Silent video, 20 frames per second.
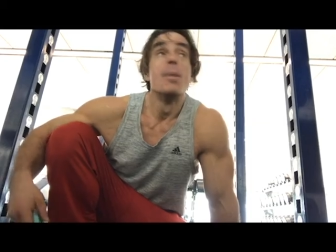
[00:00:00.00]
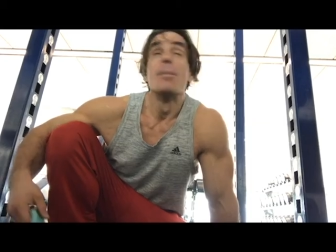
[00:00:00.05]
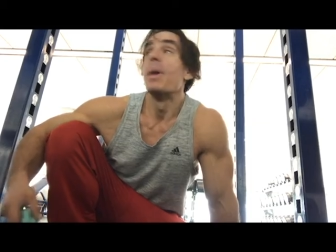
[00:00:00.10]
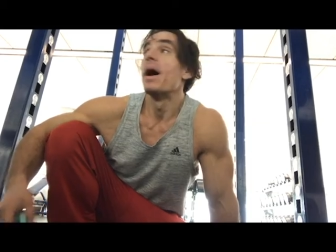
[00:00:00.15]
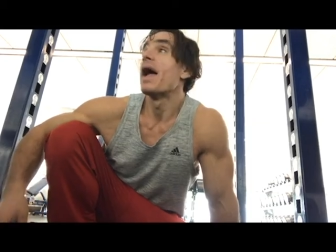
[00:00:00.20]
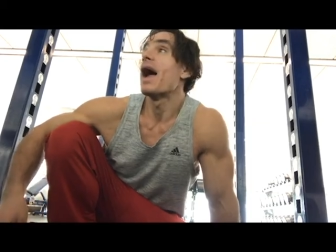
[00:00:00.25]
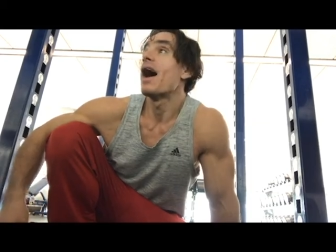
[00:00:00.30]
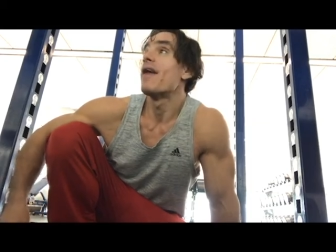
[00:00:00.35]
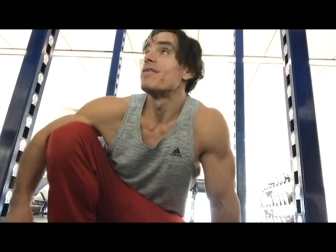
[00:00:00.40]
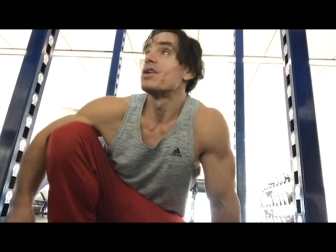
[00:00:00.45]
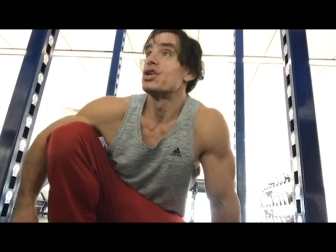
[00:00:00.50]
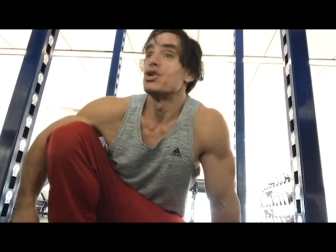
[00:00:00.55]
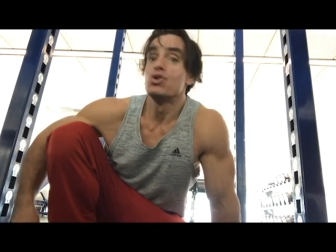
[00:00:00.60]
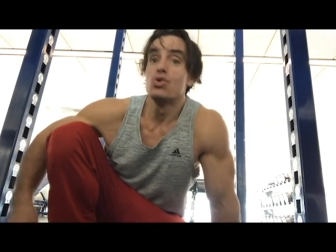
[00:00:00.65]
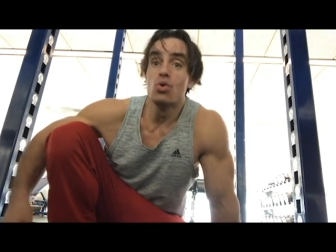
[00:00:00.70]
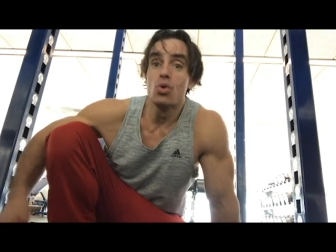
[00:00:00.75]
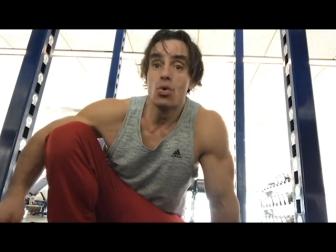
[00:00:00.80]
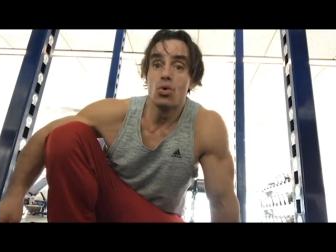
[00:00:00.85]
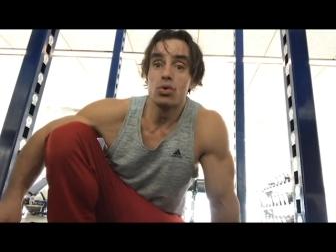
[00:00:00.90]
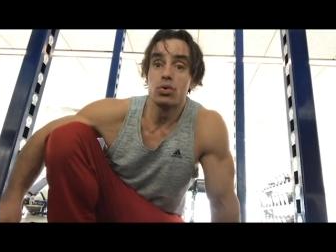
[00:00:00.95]
by having
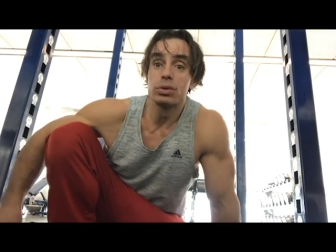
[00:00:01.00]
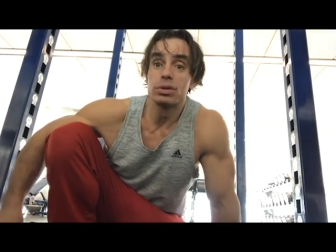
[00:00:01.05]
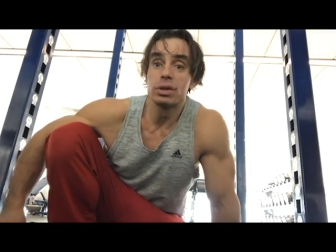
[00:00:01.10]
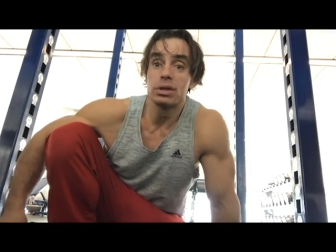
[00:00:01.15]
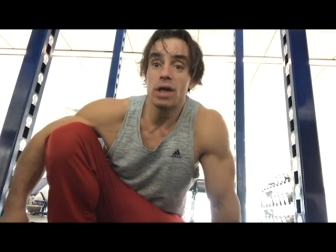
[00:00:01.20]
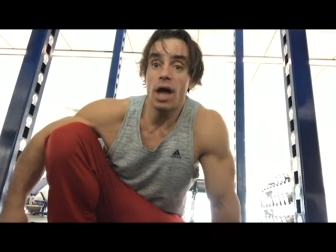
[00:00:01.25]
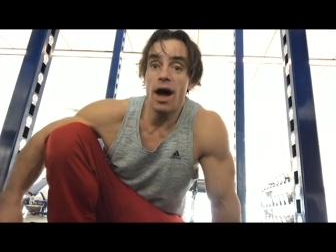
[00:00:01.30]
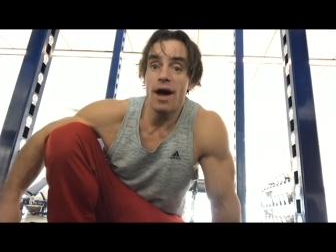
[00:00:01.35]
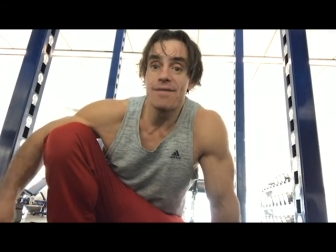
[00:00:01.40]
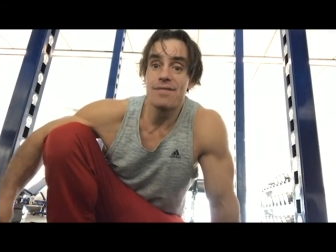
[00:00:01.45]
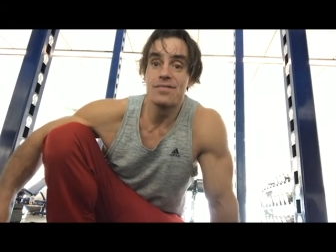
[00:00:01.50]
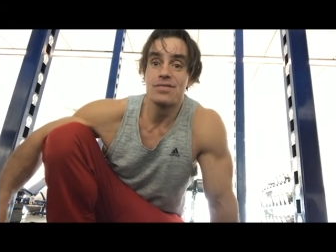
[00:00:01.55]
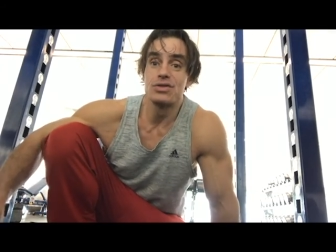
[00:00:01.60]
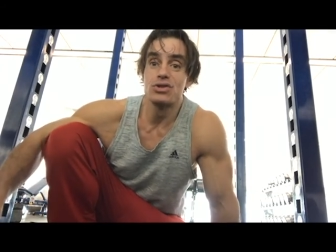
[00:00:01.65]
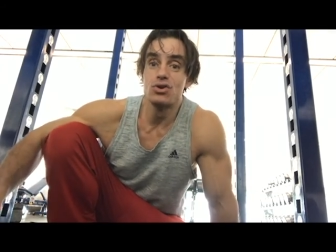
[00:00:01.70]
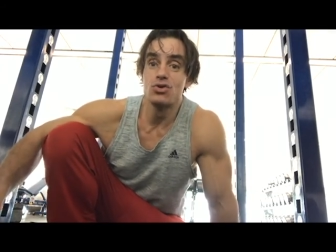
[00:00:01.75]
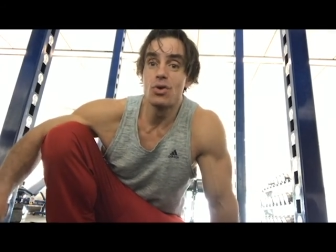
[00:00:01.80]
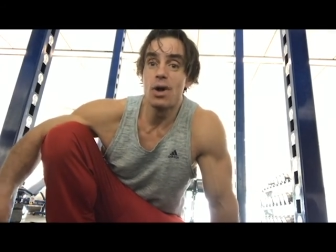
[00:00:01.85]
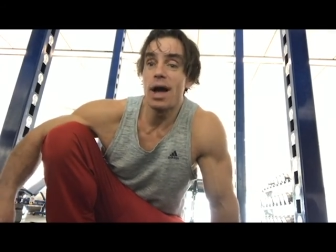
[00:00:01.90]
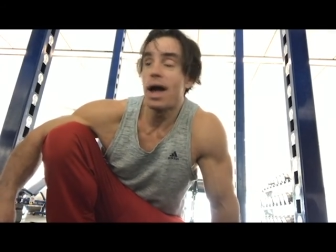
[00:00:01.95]
new stuff,
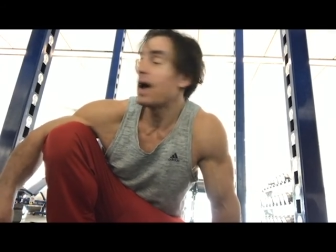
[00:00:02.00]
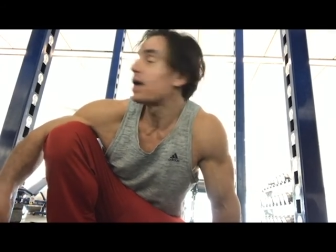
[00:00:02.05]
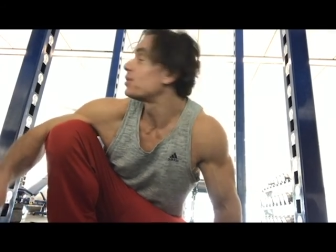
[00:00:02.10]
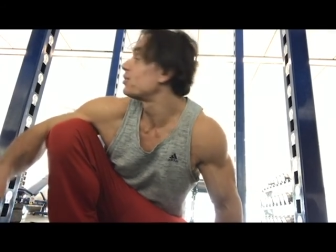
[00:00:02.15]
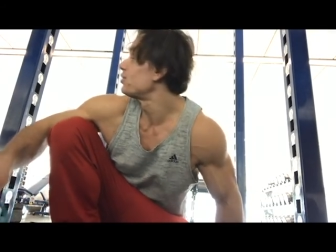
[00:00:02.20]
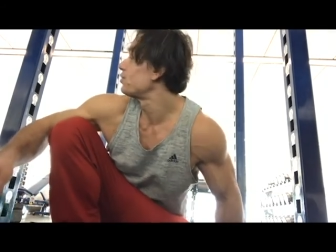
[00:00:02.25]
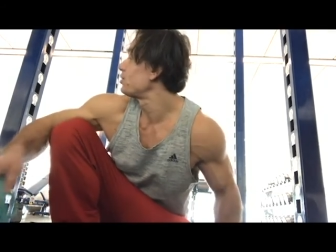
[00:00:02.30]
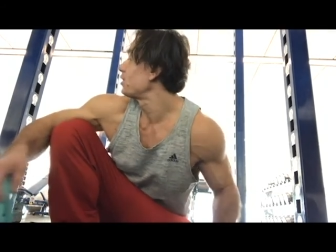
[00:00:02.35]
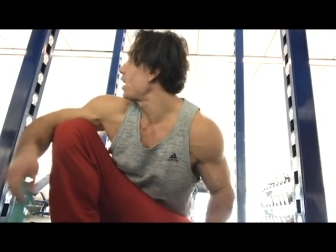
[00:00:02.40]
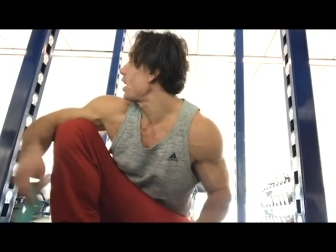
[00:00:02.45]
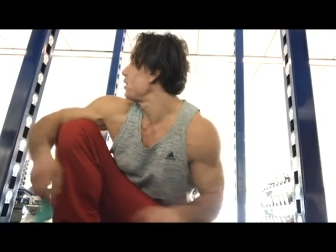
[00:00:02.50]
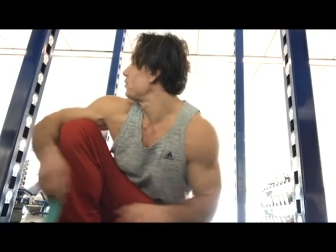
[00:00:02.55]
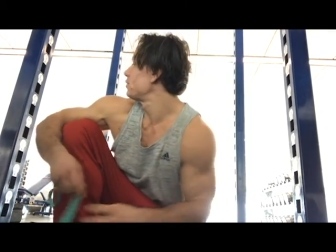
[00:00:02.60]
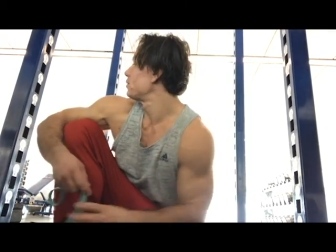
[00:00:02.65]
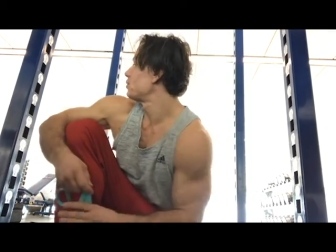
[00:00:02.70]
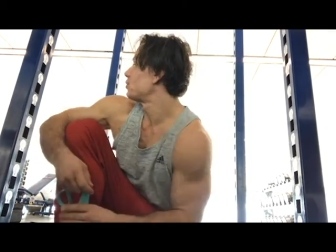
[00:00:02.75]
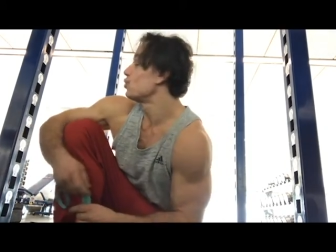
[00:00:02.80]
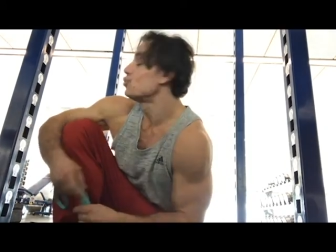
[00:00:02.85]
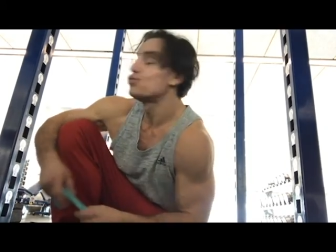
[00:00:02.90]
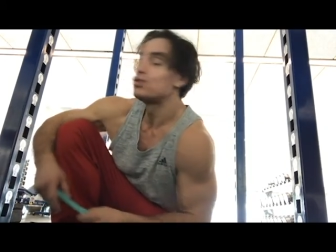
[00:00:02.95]
new
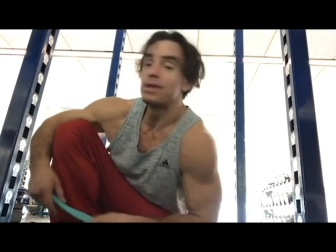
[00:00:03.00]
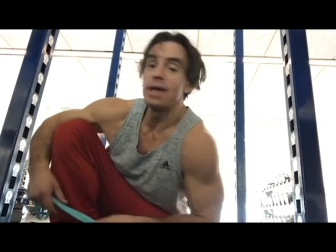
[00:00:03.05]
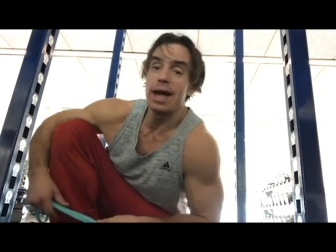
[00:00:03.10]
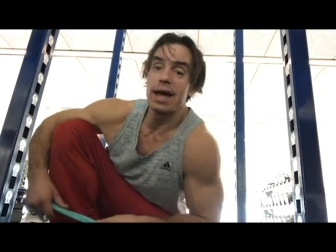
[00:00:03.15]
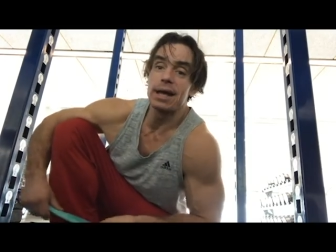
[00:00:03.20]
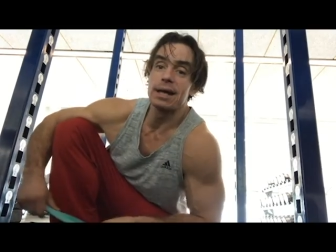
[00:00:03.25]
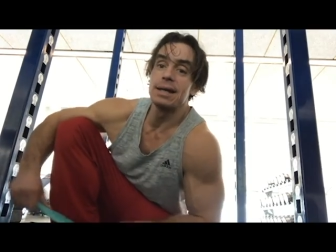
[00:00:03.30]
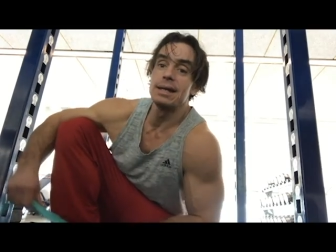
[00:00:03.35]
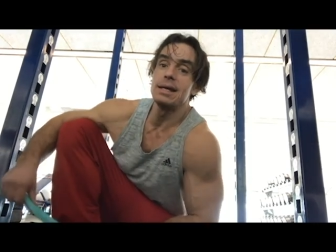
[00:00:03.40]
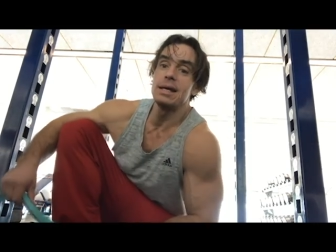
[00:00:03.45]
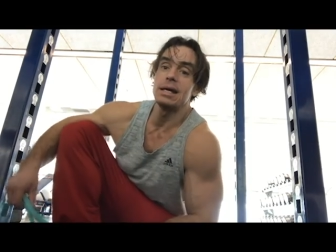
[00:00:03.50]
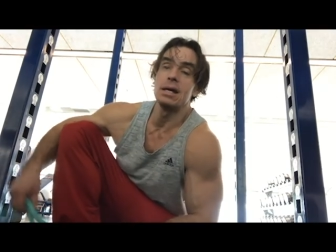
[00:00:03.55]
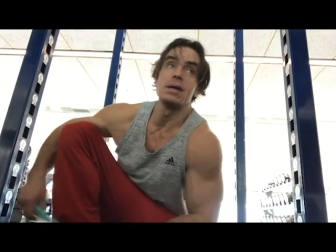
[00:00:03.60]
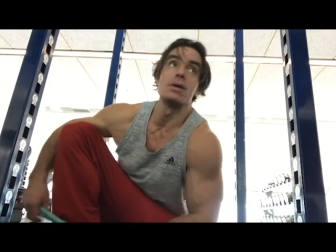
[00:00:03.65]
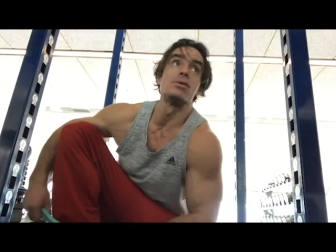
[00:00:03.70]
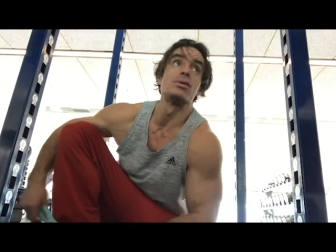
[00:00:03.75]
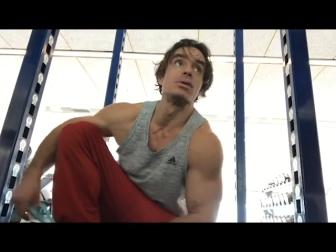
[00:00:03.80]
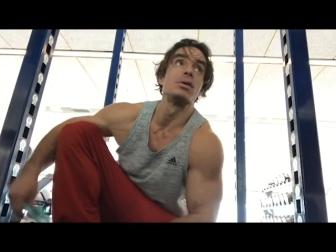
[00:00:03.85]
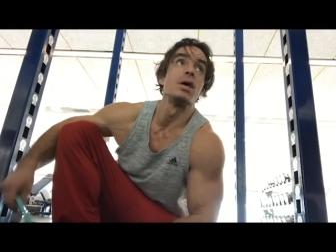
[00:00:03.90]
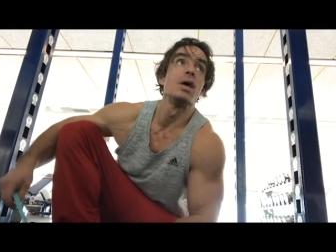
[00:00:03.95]
exercises, new
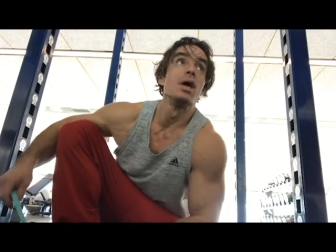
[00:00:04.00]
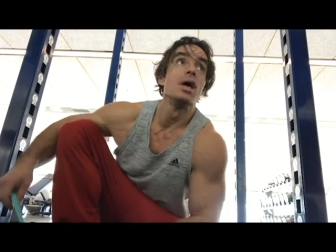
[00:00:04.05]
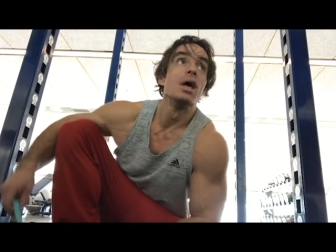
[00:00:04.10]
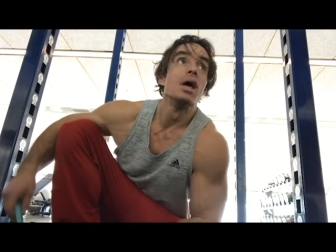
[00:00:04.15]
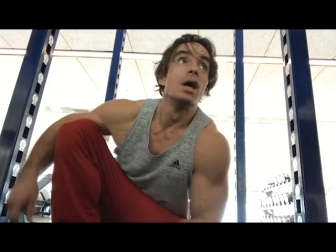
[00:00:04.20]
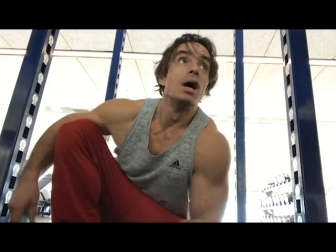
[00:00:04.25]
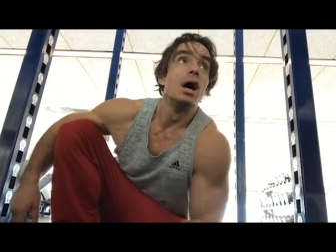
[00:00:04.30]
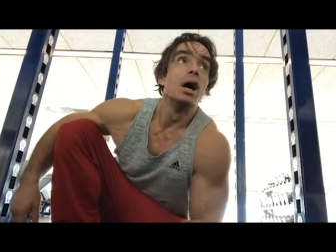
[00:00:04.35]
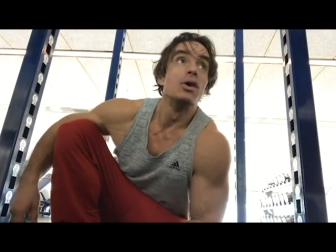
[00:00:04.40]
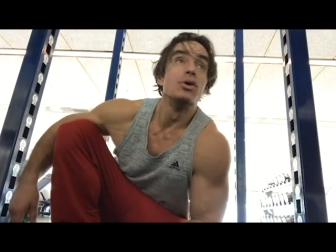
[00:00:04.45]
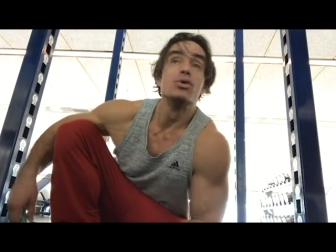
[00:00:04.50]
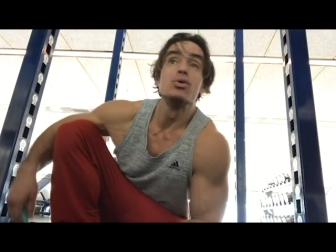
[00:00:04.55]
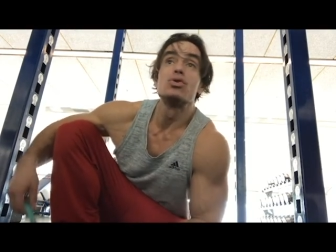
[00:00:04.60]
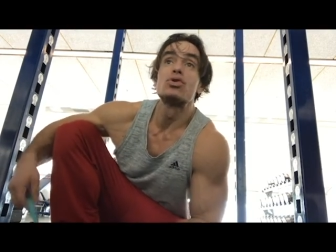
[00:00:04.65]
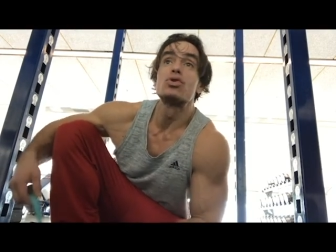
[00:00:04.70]
techniques, new